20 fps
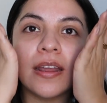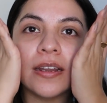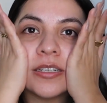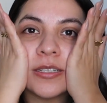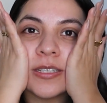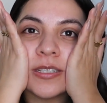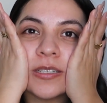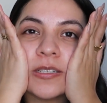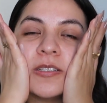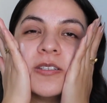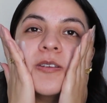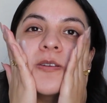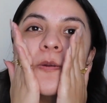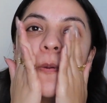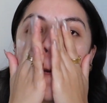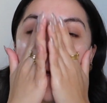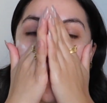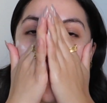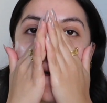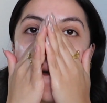I just
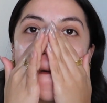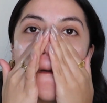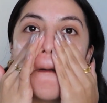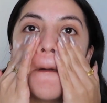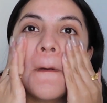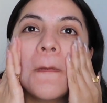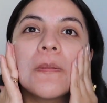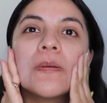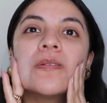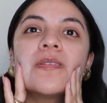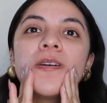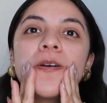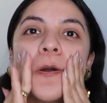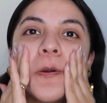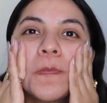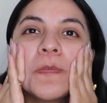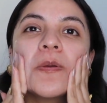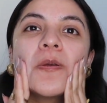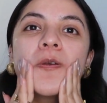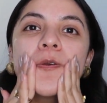
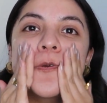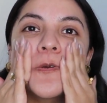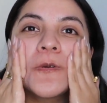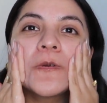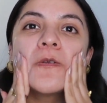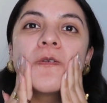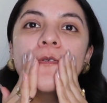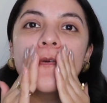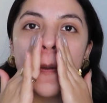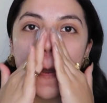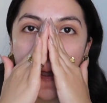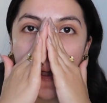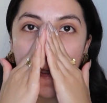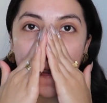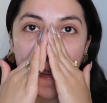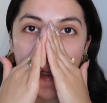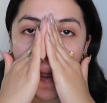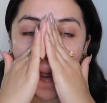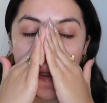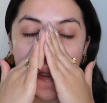tap in
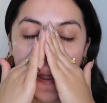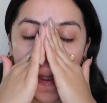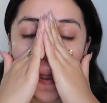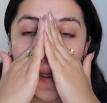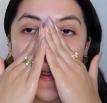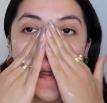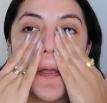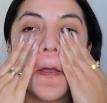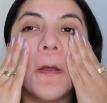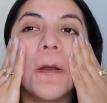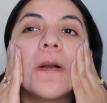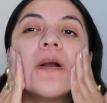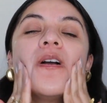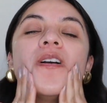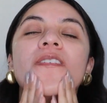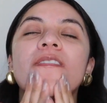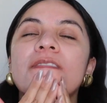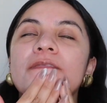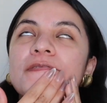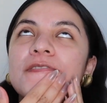
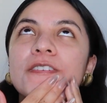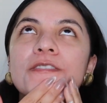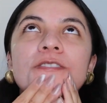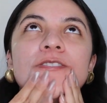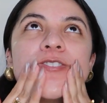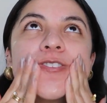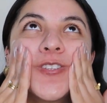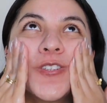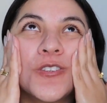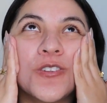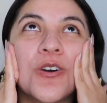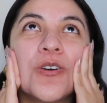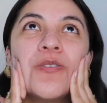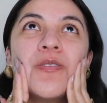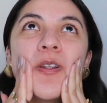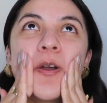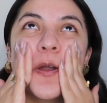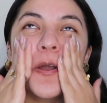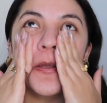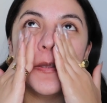and it feels so
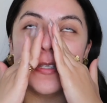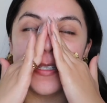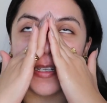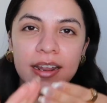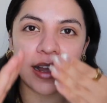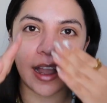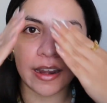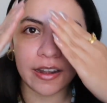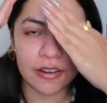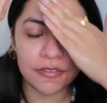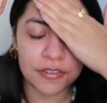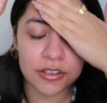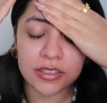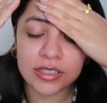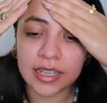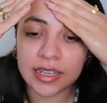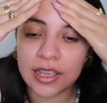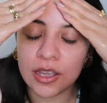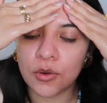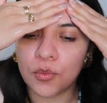nice. It kind of feels
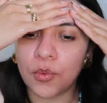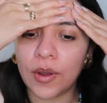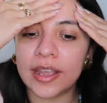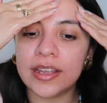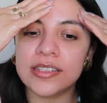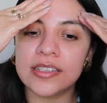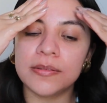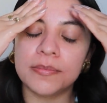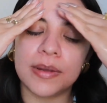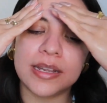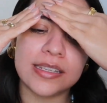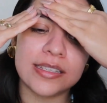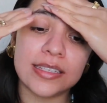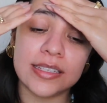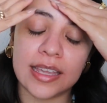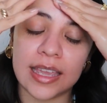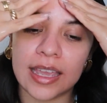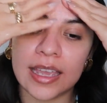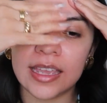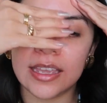like it wakes up my
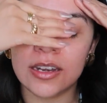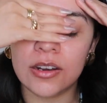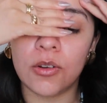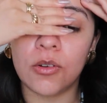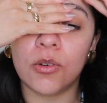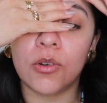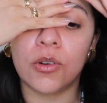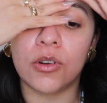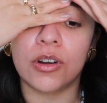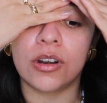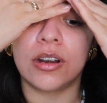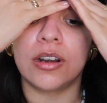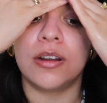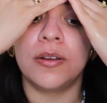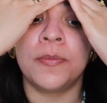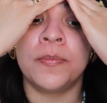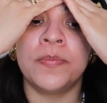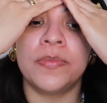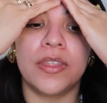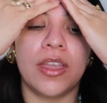skin
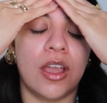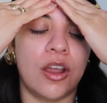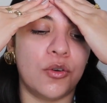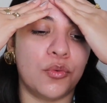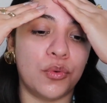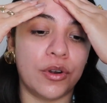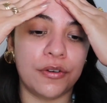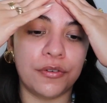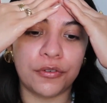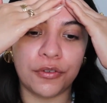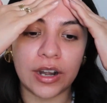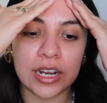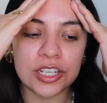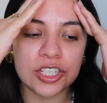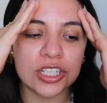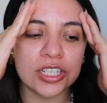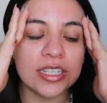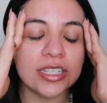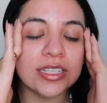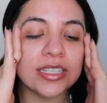or
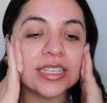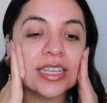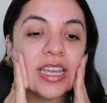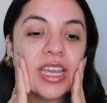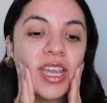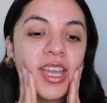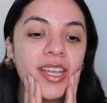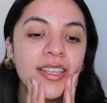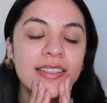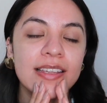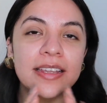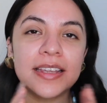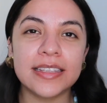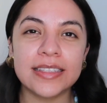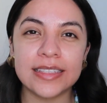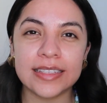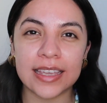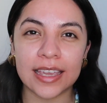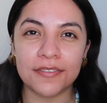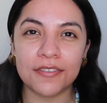refreshes it. It's like
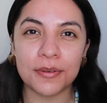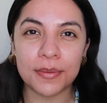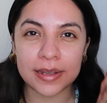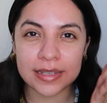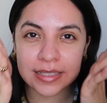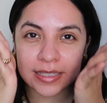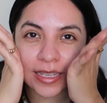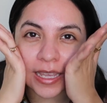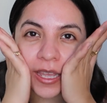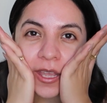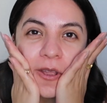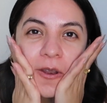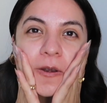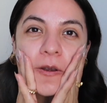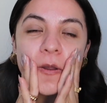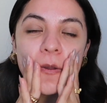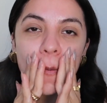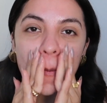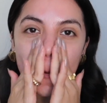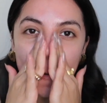it's giving my
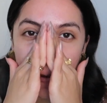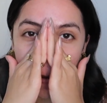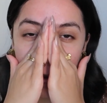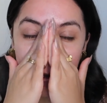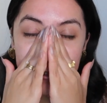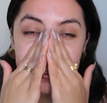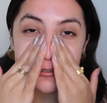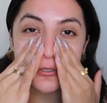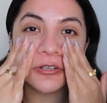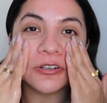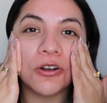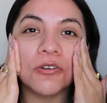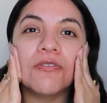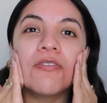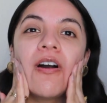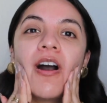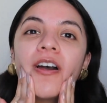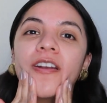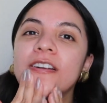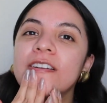skin a drink of
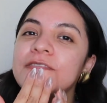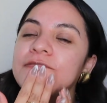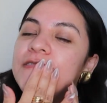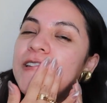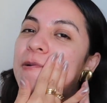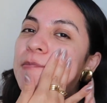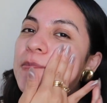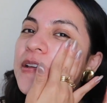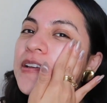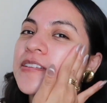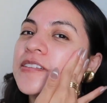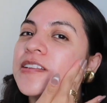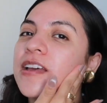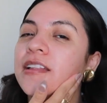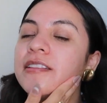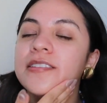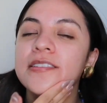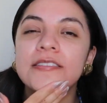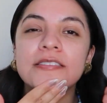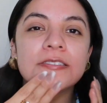water, if that makes
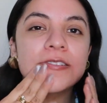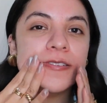sense.